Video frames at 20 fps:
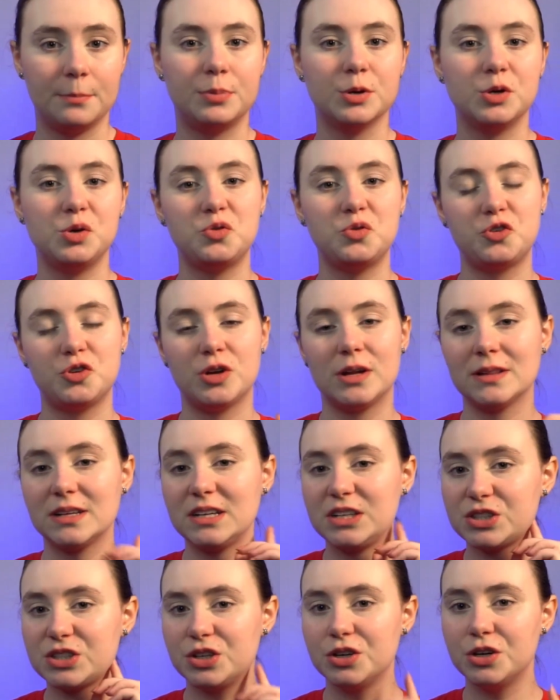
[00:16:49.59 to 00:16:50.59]
but you should at
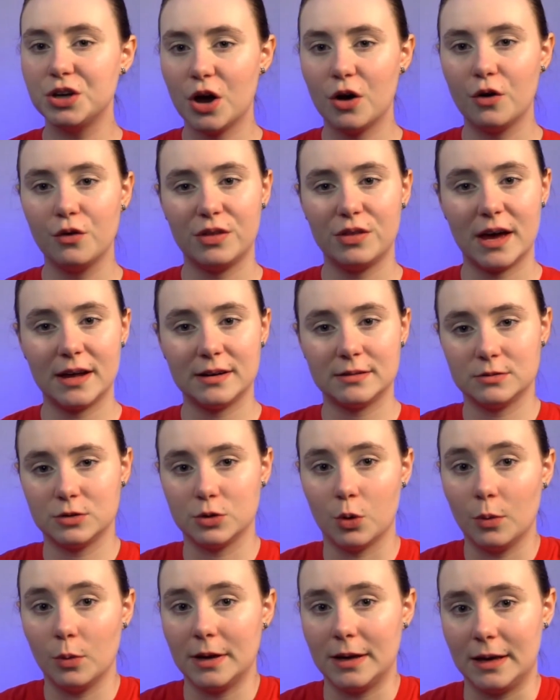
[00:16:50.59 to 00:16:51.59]
least know that
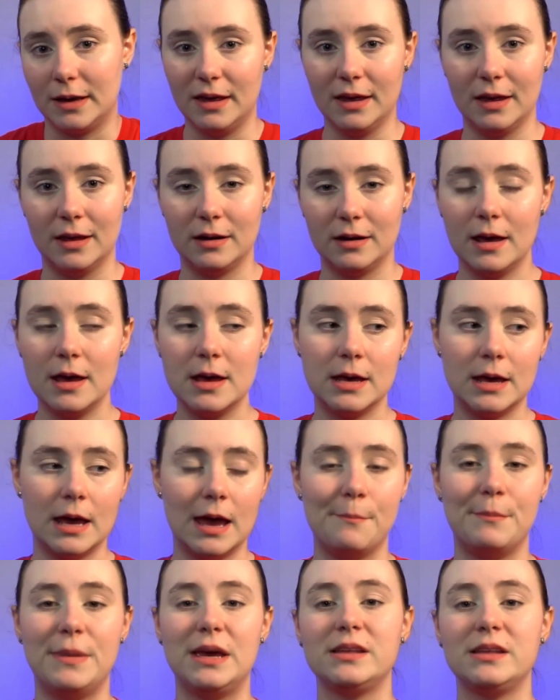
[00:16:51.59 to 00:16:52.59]
going in
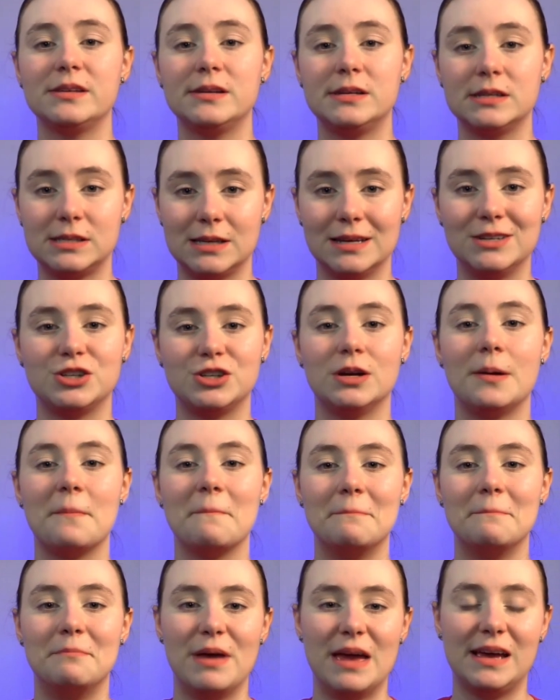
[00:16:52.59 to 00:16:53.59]
and make the decision
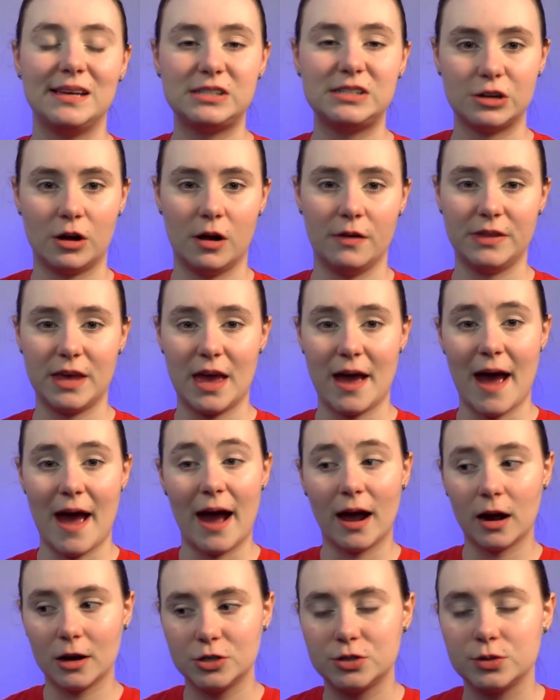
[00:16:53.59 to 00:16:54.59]
based on the
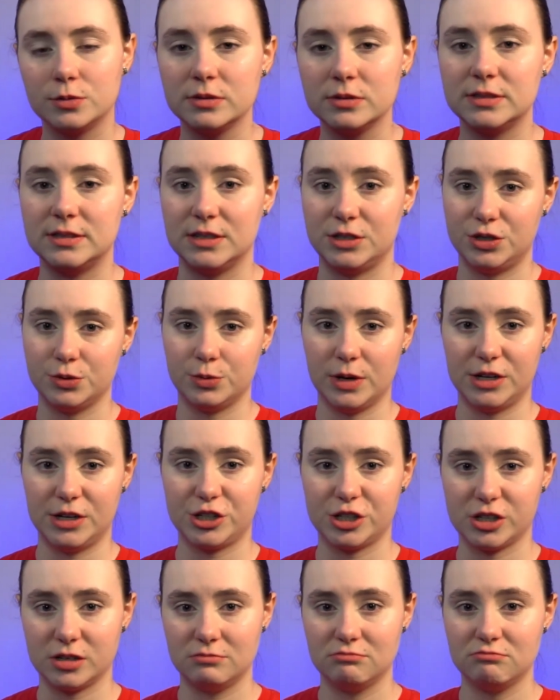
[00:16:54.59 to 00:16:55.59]
actual
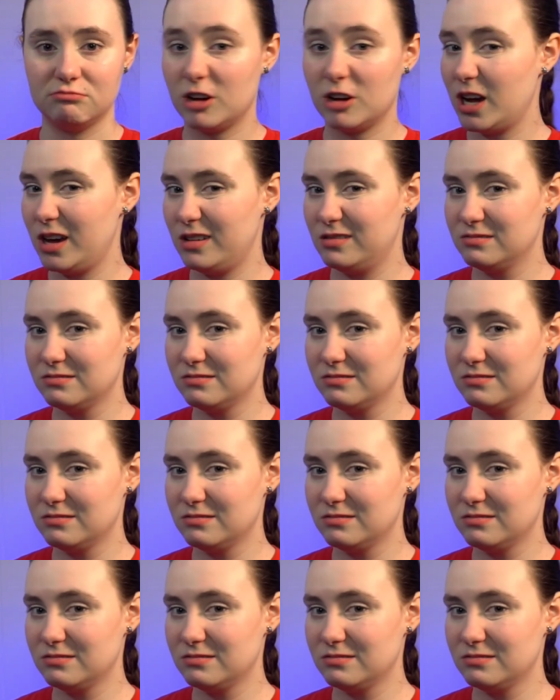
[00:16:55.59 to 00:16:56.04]
situation, right?